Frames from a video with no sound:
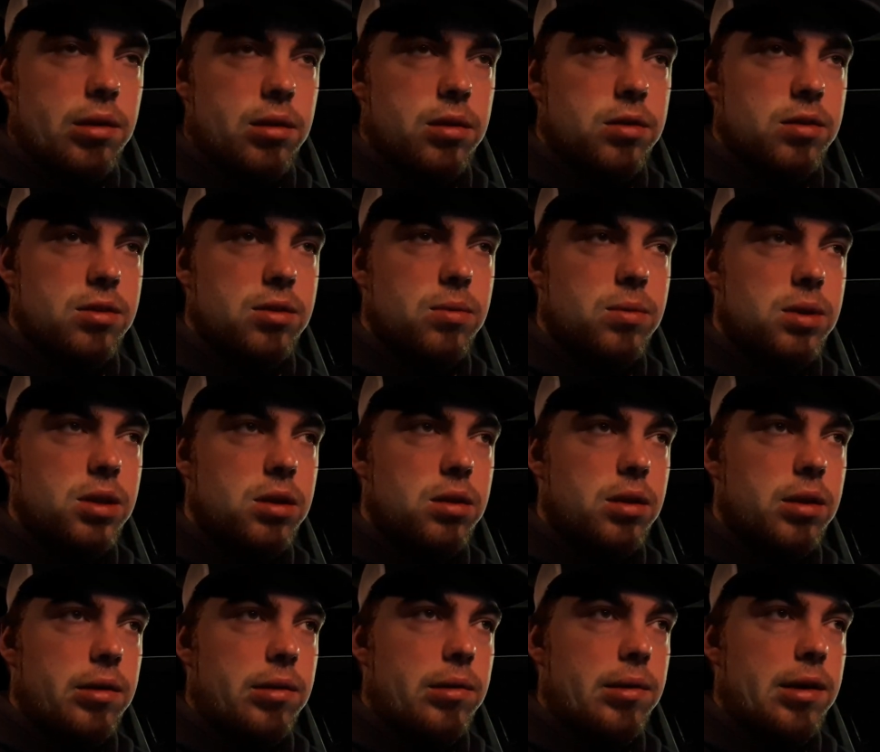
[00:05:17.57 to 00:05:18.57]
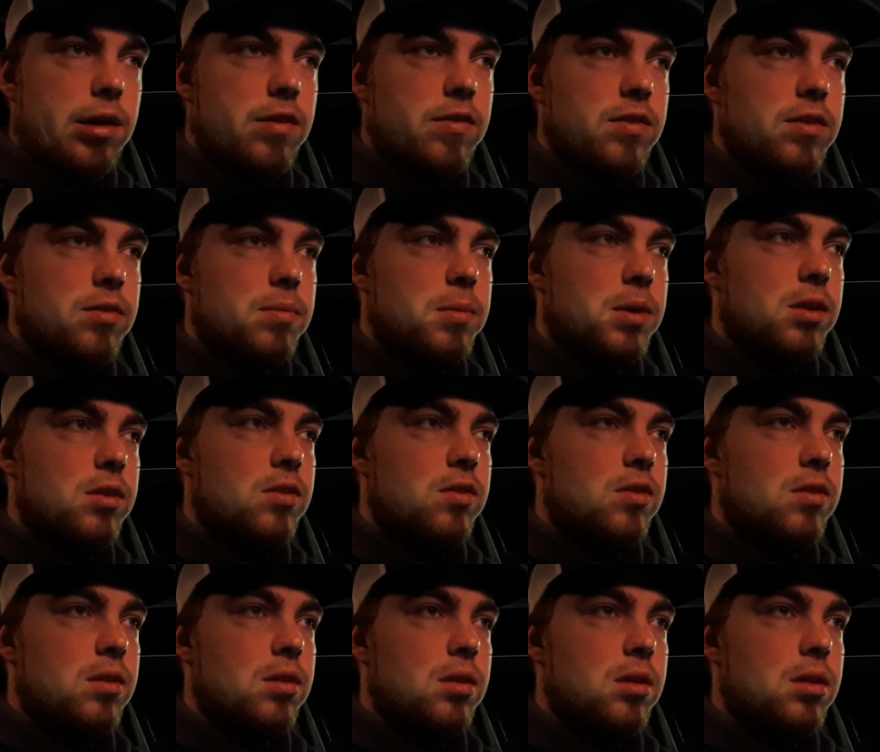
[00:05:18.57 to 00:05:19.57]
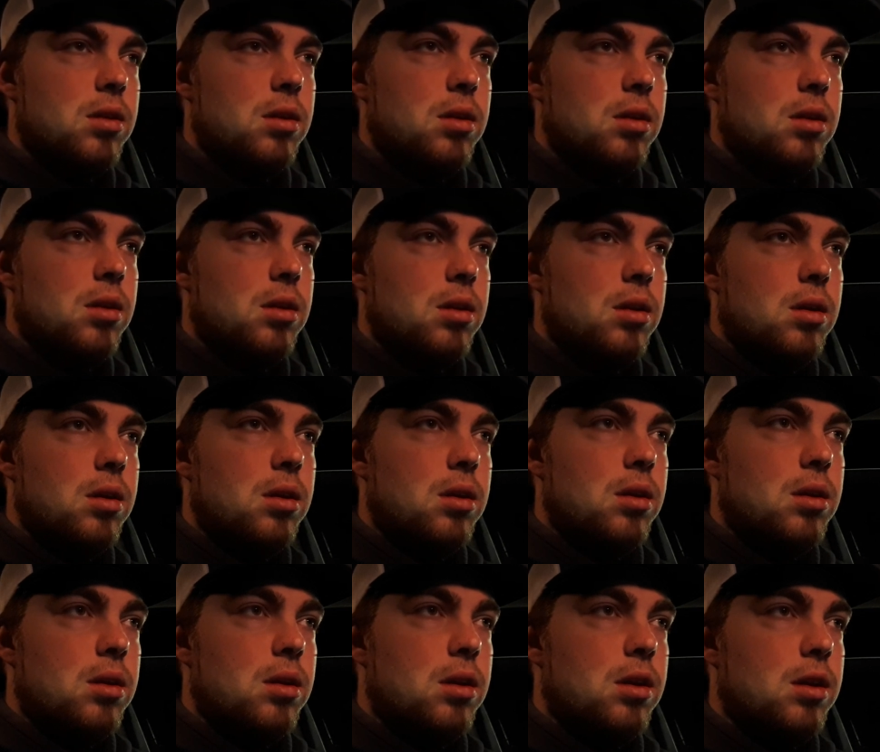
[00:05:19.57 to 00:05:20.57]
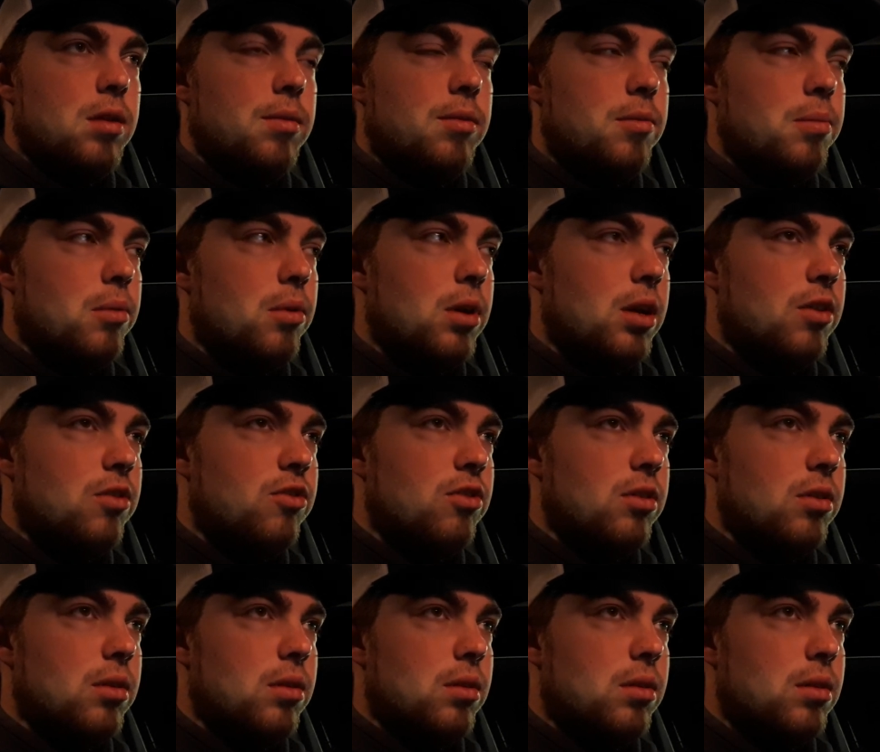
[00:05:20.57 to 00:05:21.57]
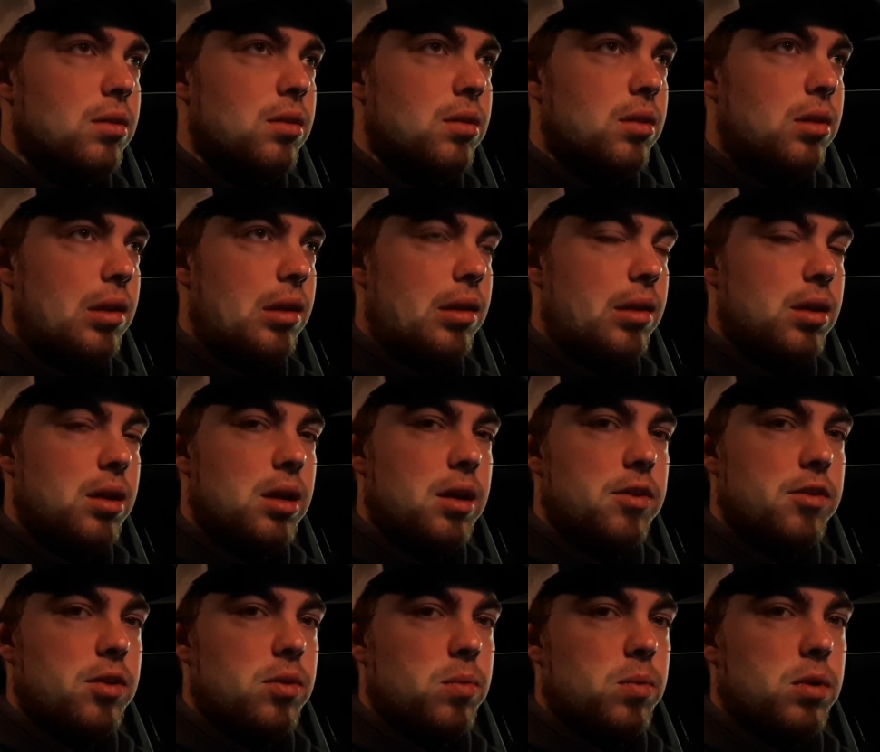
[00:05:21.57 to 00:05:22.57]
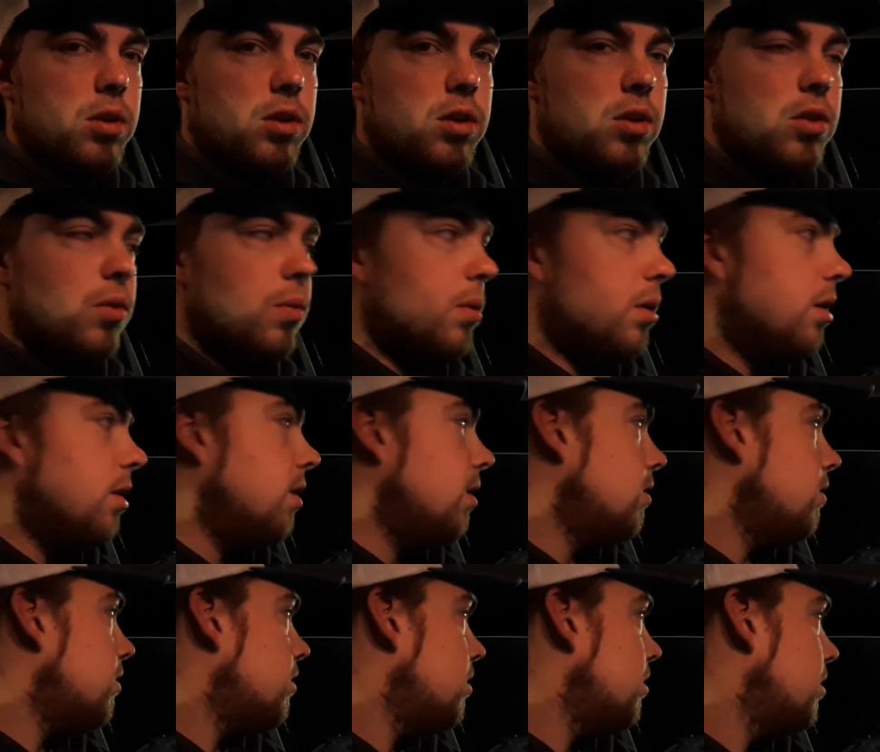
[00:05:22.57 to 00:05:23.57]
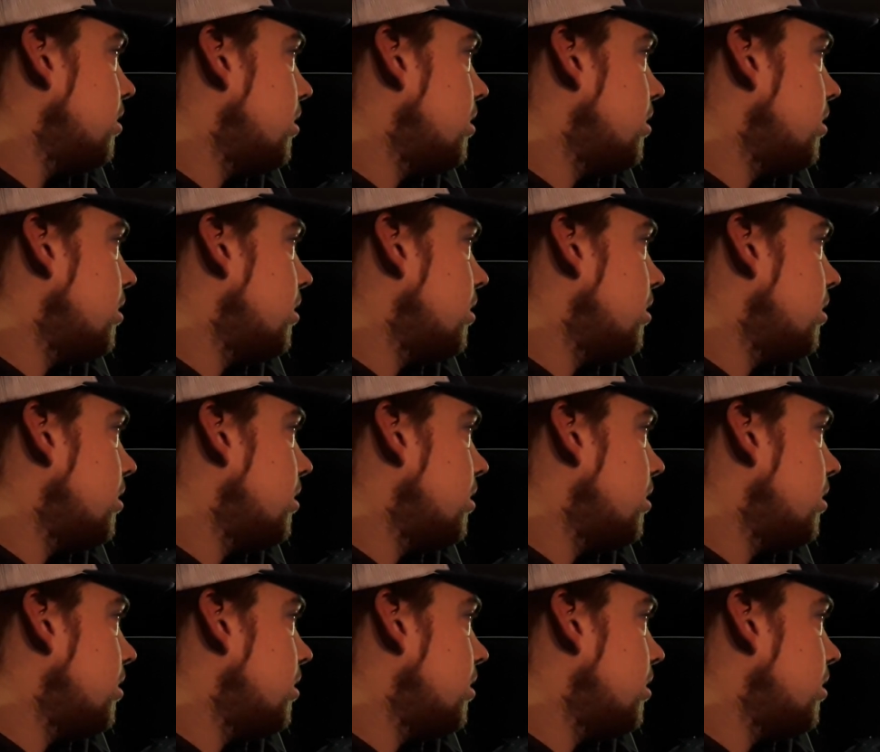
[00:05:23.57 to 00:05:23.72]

slowing down. I don't have as much inspiration as I would to do one of these.